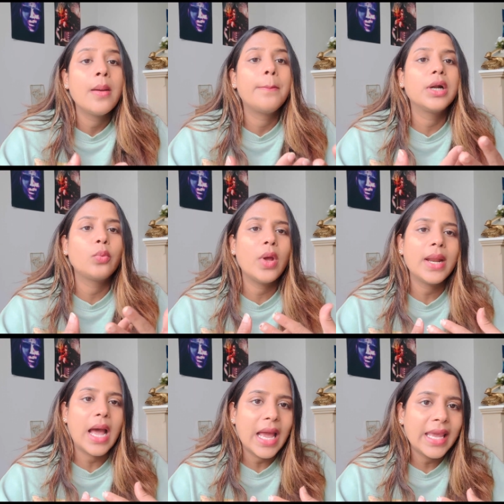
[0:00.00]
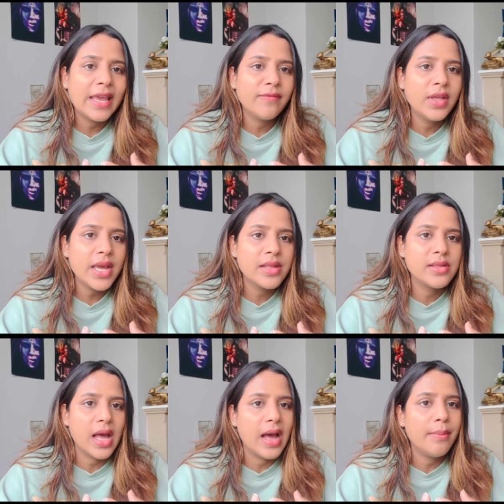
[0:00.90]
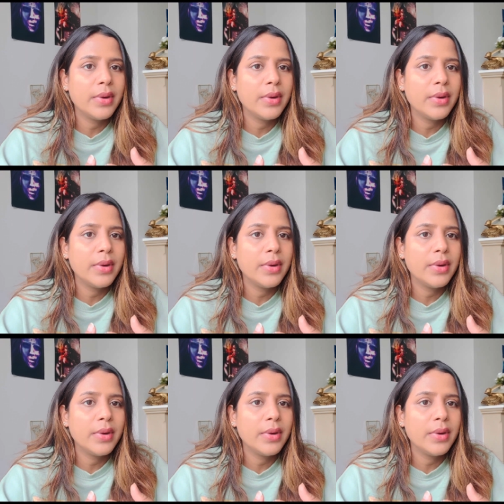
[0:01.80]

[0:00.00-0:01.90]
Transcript: But when I gave the exam,